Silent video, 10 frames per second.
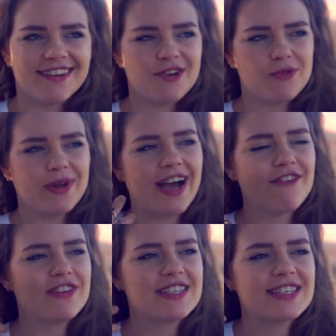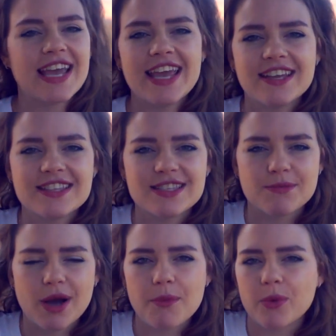we have this saying in
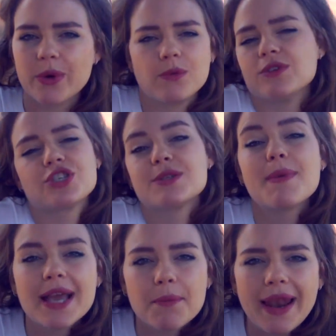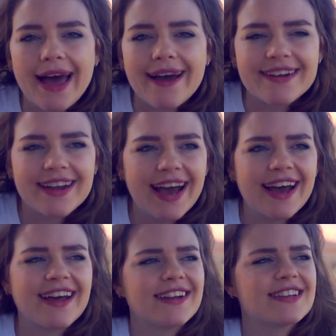Zimbabwe, we'll just make a plan,
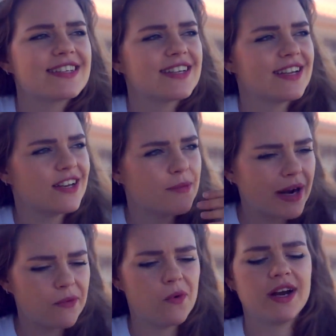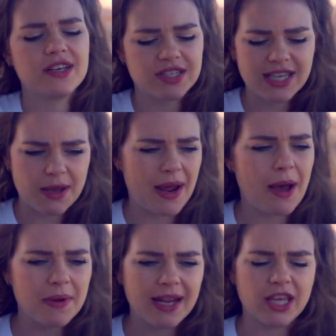and no matter what just kept
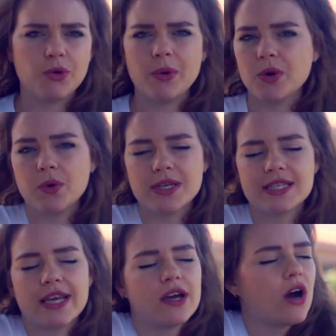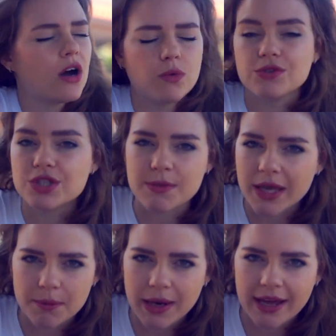happening, we would always say, oh, we'll just make
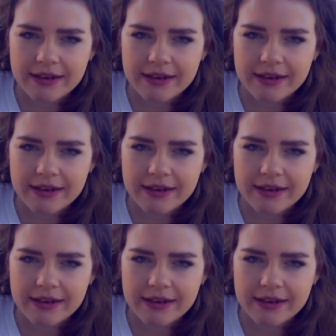a plan.